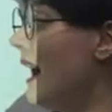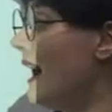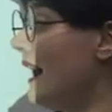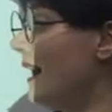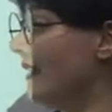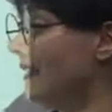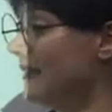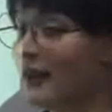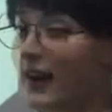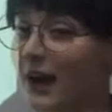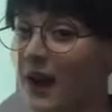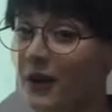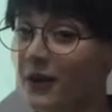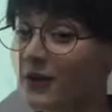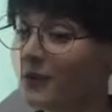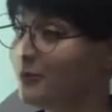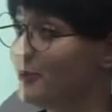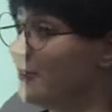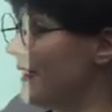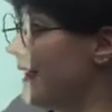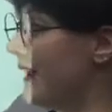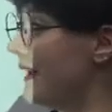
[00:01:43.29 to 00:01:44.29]

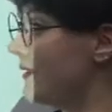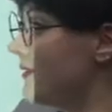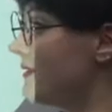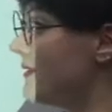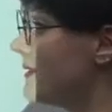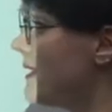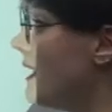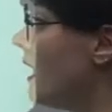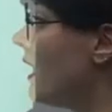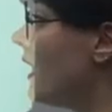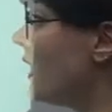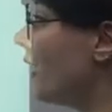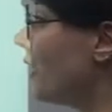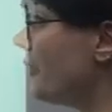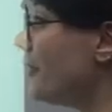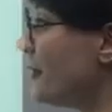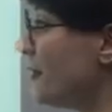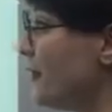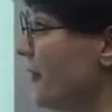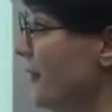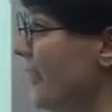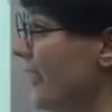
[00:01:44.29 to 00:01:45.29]
Uncountable nouns
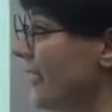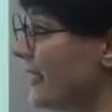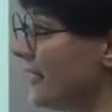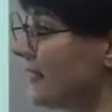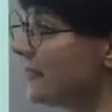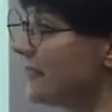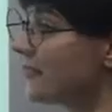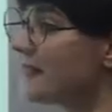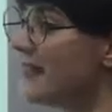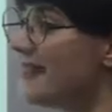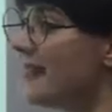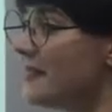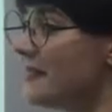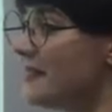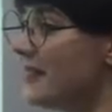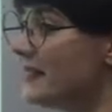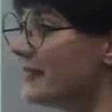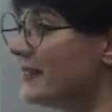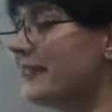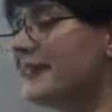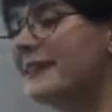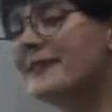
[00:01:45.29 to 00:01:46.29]
are things
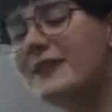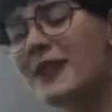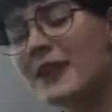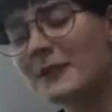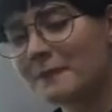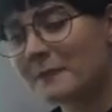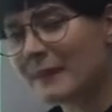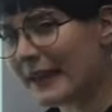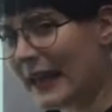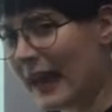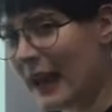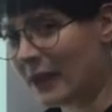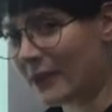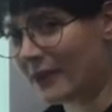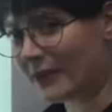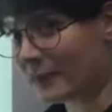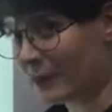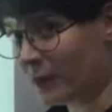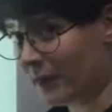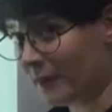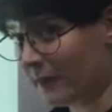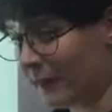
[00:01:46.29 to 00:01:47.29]
that cannot be
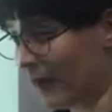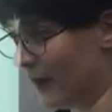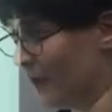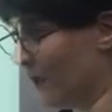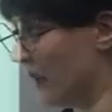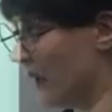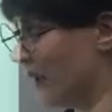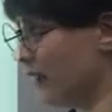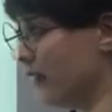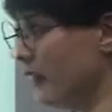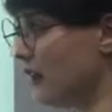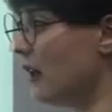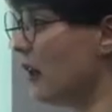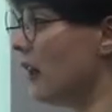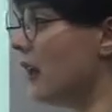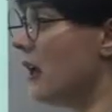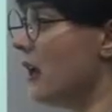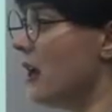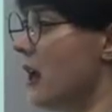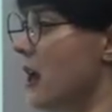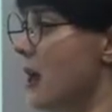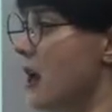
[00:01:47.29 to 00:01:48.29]
counted one by one.
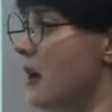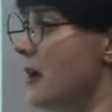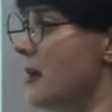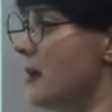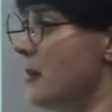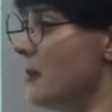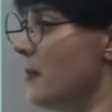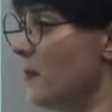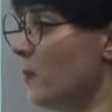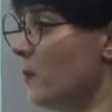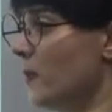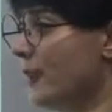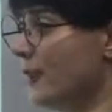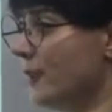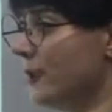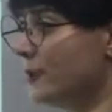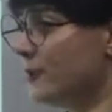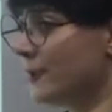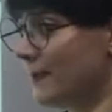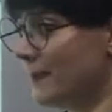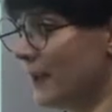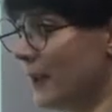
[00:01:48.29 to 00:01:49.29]
We
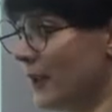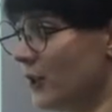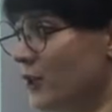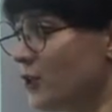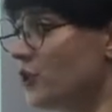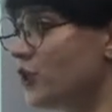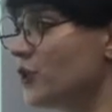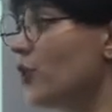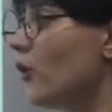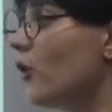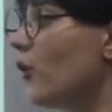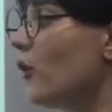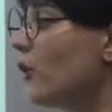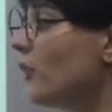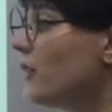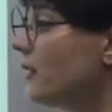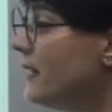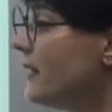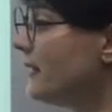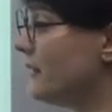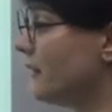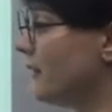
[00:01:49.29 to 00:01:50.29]
use much
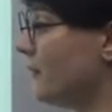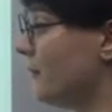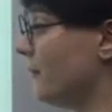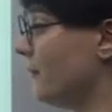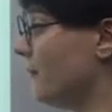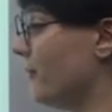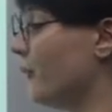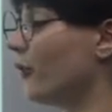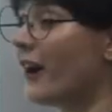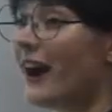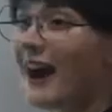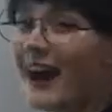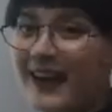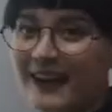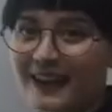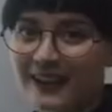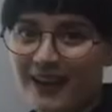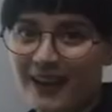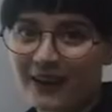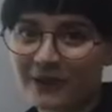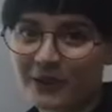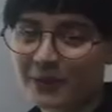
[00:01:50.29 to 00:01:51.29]
or little before
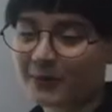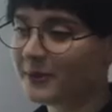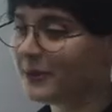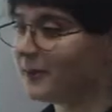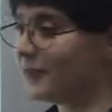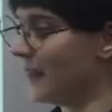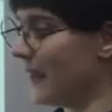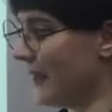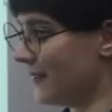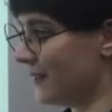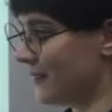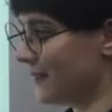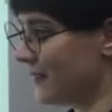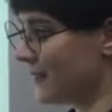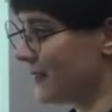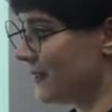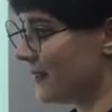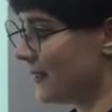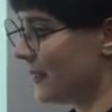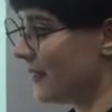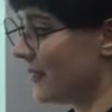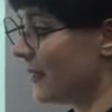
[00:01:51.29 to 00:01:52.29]
uncountable
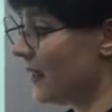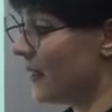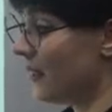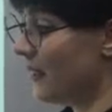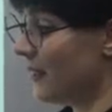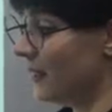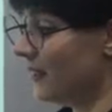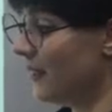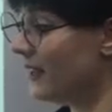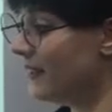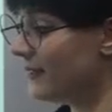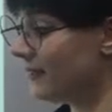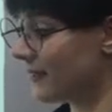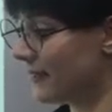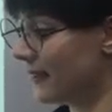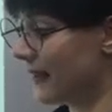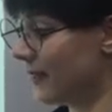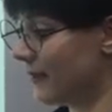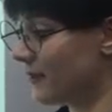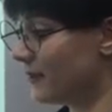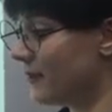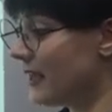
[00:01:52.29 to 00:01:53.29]
nouns.
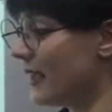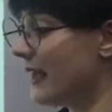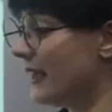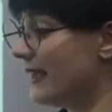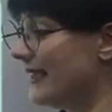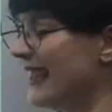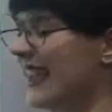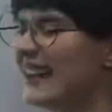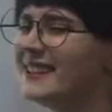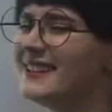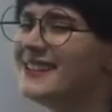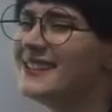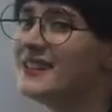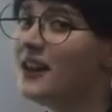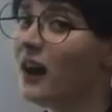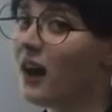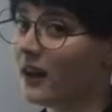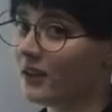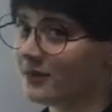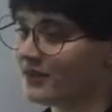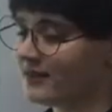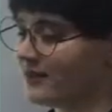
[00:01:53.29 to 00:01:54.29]
These nouns
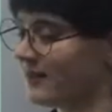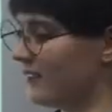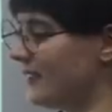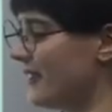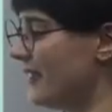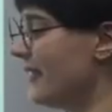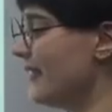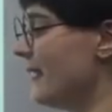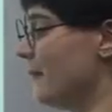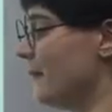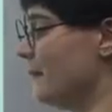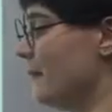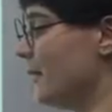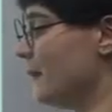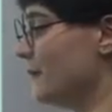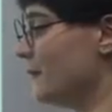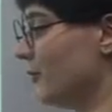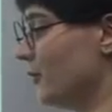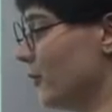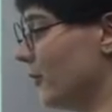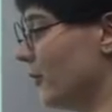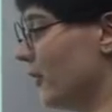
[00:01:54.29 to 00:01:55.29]
cannot
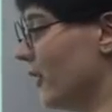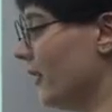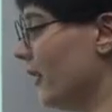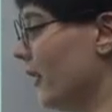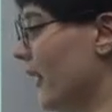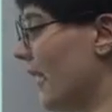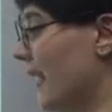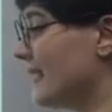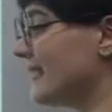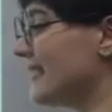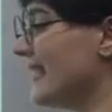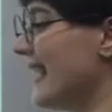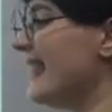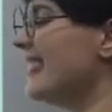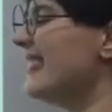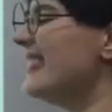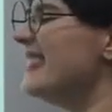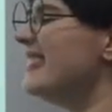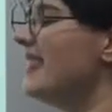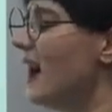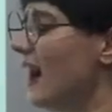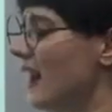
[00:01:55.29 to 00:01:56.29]
be plural and
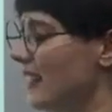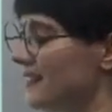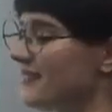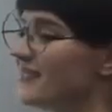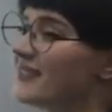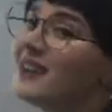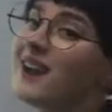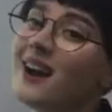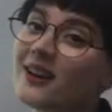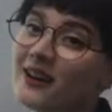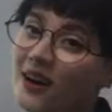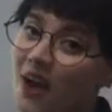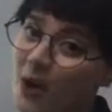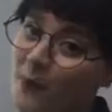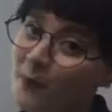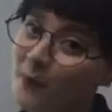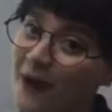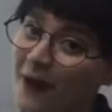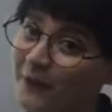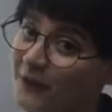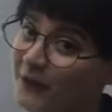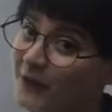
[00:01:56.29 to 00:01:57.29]
cannot
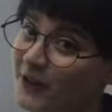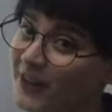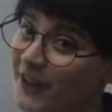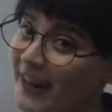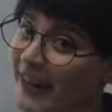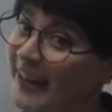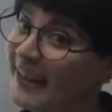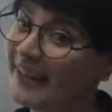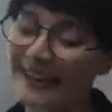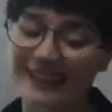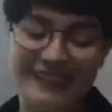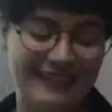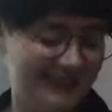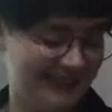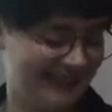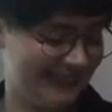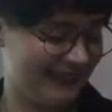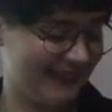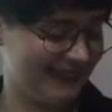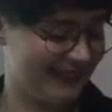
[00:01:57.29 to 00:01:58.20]
come after a.